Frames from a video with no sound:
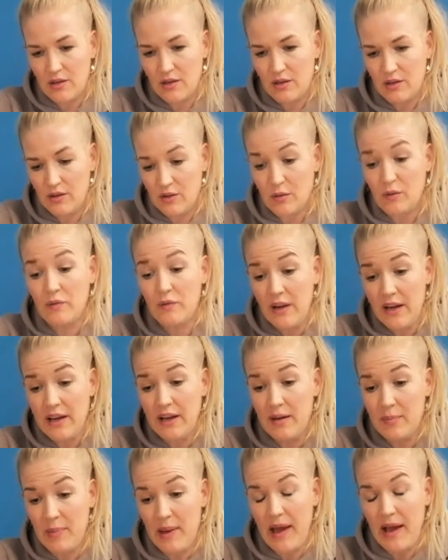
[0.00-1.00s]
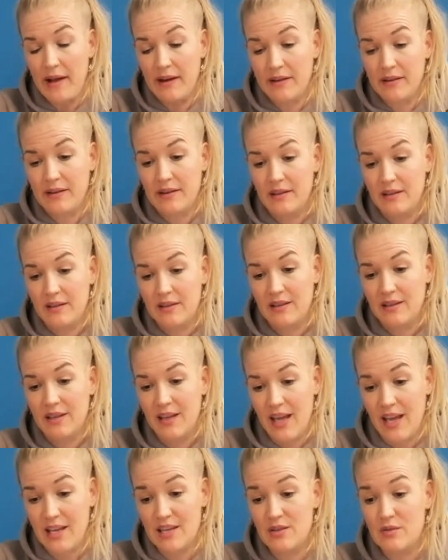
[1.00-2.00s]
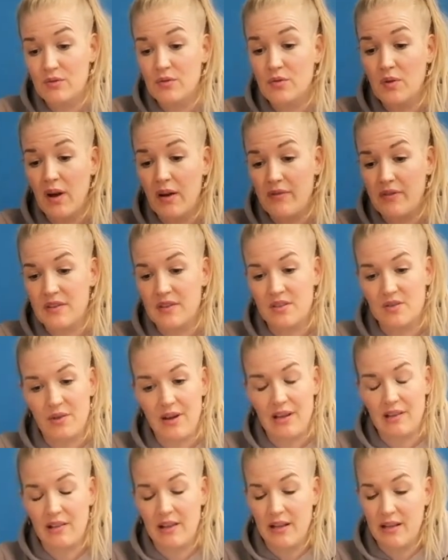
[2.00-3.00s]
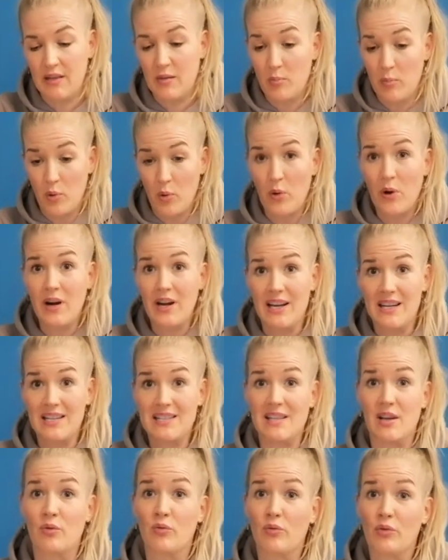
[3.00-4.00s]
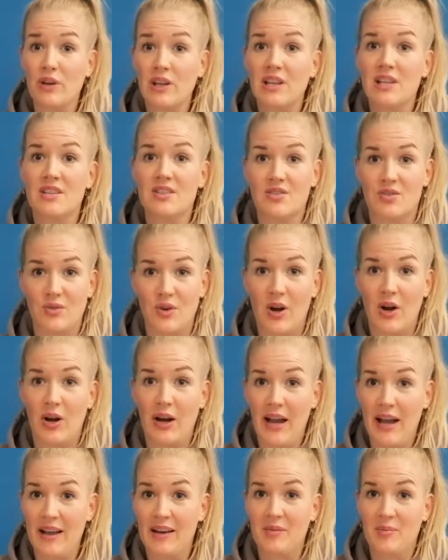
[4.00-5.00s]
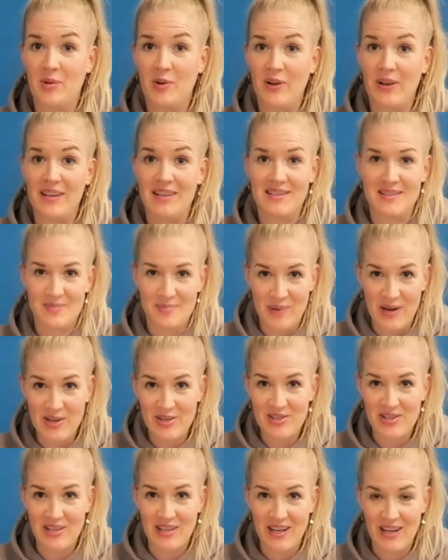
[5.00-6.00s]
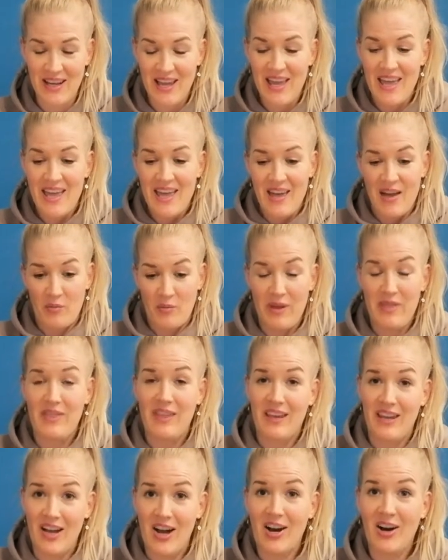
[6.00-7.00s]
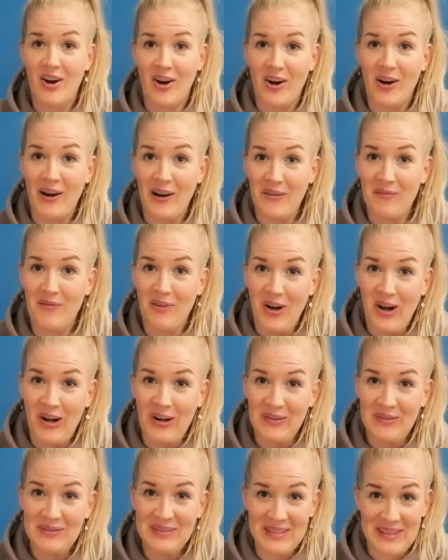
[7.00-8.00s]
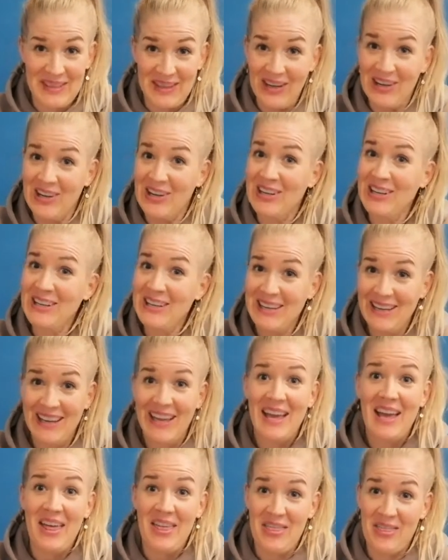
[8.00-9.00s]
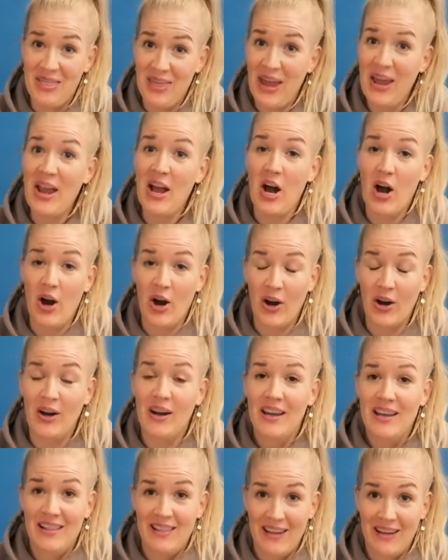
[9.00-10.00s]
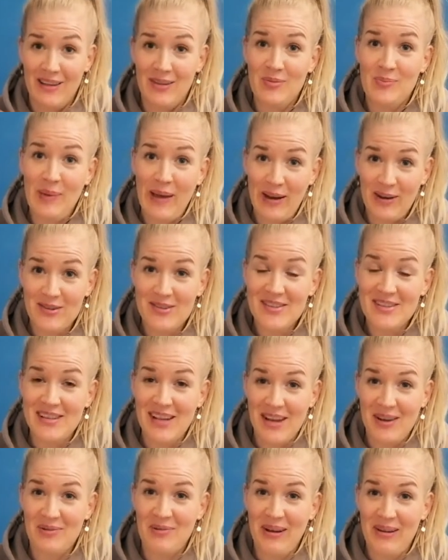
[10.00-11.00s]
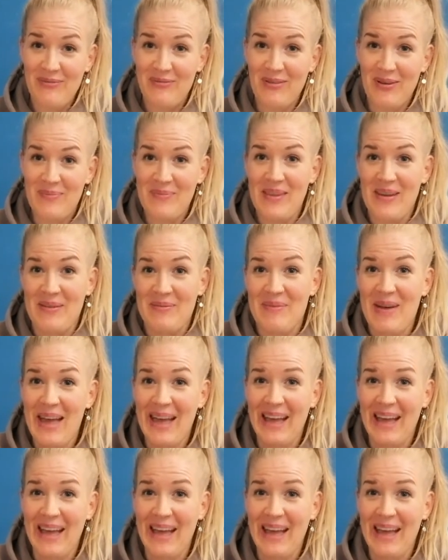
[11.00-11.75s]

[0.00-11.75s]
you're fighting back. And you do have the strength. Like the boar is a really strong animal, and especially when the young are involved, they are like, you better stay away from them.